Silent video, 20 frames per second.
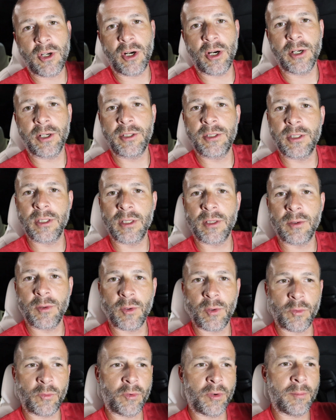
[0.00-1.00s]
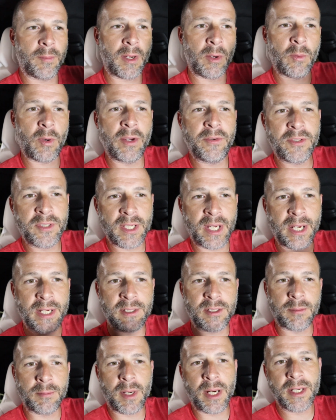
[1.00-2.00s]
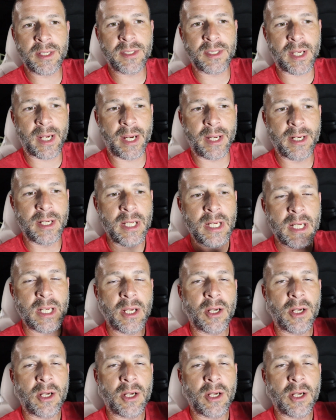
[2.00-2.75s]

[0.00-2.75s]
car to, or from my wife's side to my side,